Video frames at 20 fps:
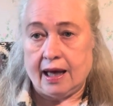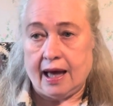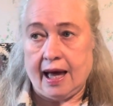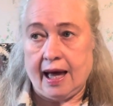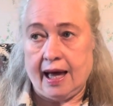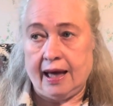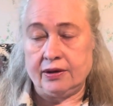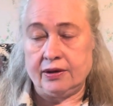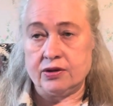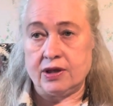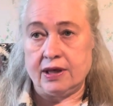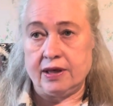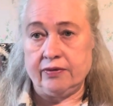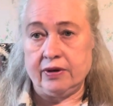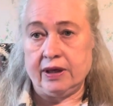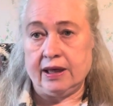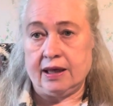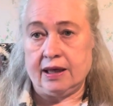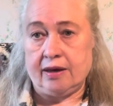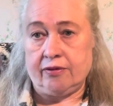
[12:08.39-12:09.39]
and
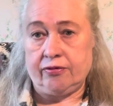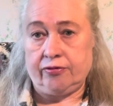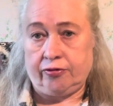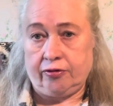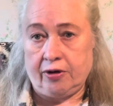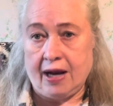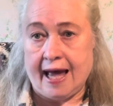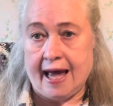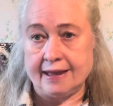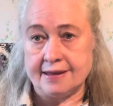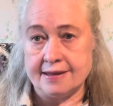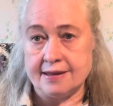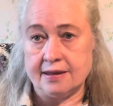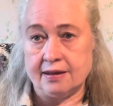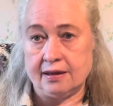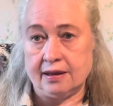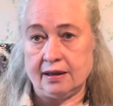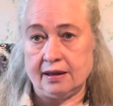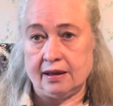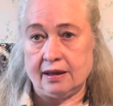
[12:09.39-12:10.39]
living in a flat
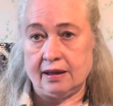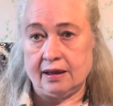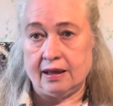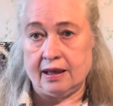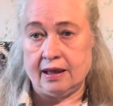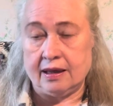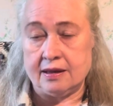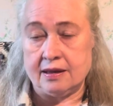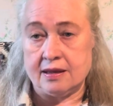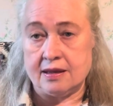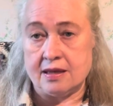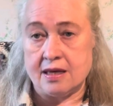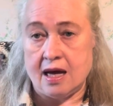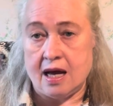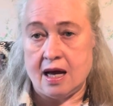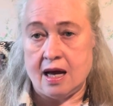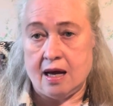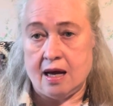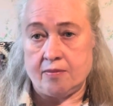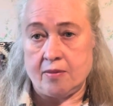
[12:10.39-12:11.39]
in
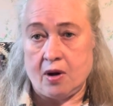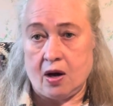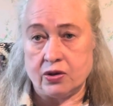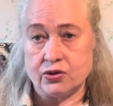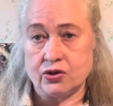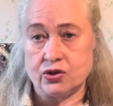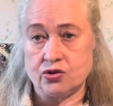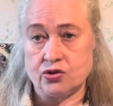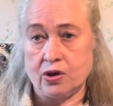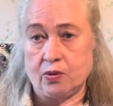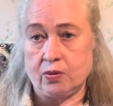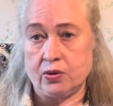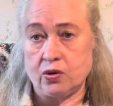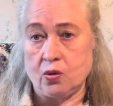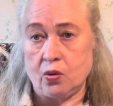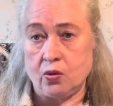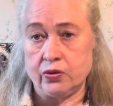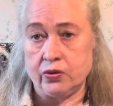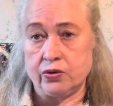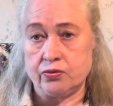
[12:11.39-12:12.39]
um, Austria with
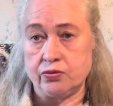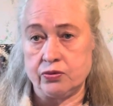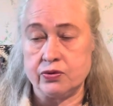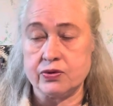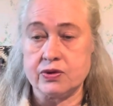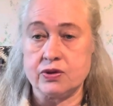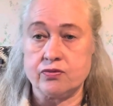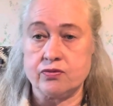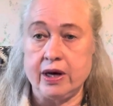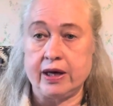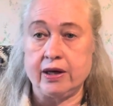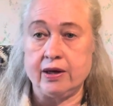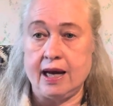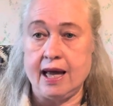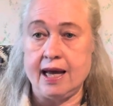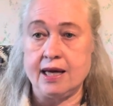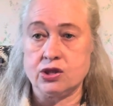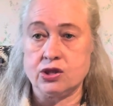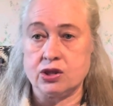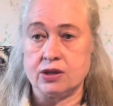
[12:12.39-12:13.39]
all the rules and
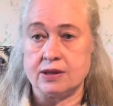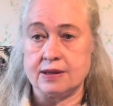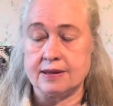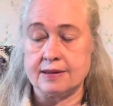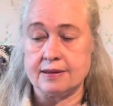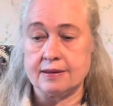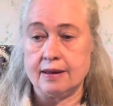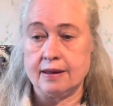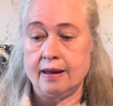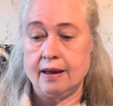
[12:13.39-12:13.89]
regulations.